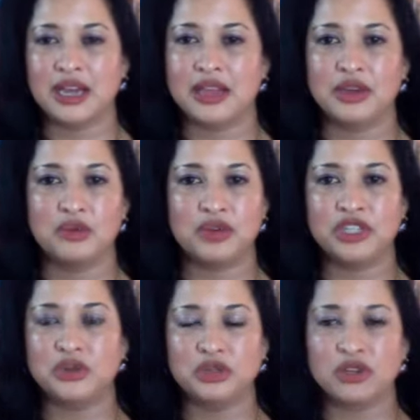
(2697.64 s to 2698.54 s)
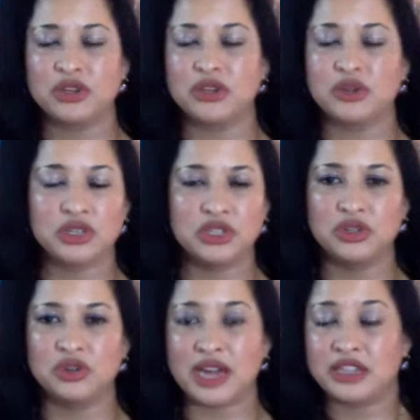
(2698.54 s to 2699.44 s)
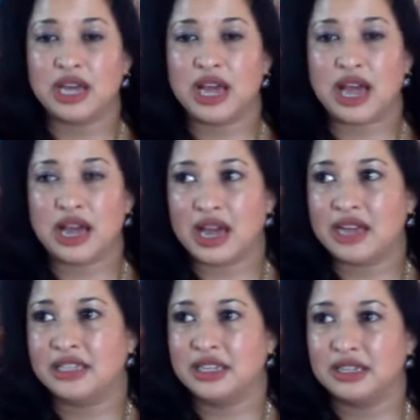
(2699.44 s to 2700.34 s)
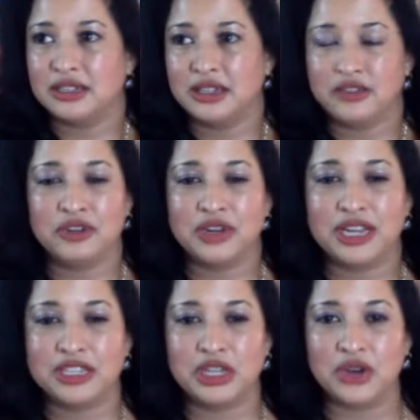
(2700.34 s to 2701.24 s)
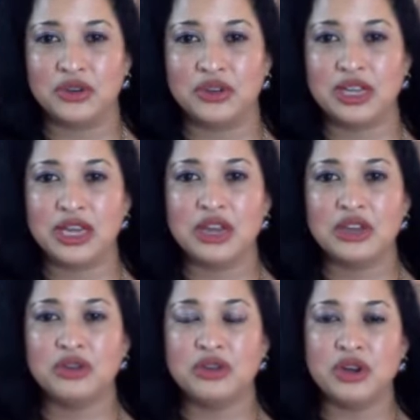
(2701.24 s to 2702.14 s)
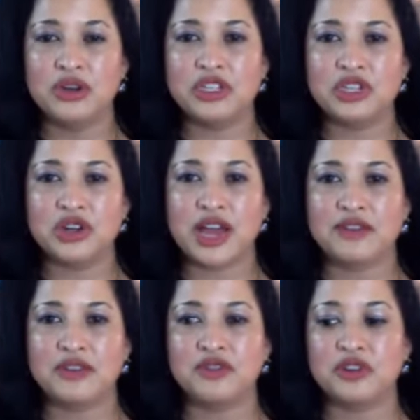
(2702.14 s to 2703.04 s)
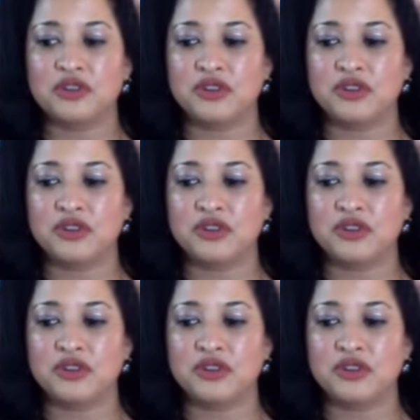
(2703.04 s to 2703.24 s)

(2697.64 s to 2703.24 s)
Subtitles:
that once you learn, you can do. I did it a few days ago. You notice you're having fearful